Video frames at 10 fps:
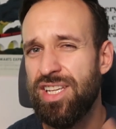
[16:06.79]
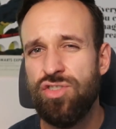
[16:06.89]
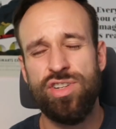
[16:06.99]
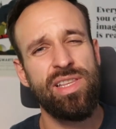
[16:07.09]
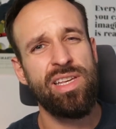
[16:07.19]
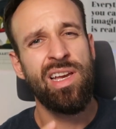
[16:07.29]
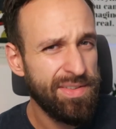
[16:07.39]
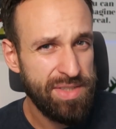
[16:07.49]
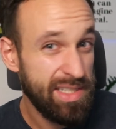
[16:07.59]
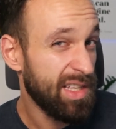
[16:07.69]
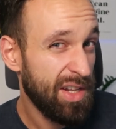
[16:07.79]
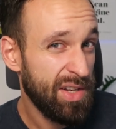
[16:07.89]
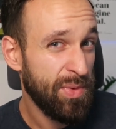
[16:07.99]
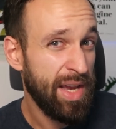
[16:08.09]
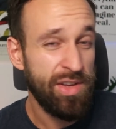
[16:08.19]
And usually I've seen a
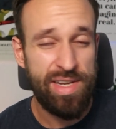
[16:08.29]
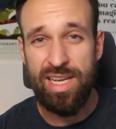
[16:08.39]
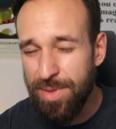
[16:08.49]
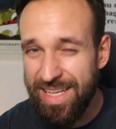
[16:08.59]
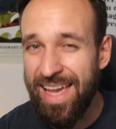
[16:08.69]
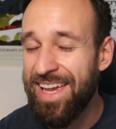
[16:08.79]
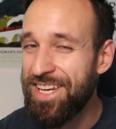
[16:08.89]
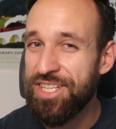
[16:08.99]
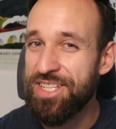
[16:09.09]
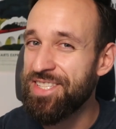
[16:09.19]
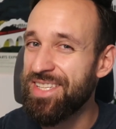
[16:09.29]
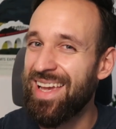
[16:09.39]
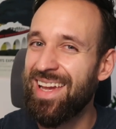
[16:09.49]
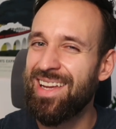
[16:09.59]
lot of Ionic applications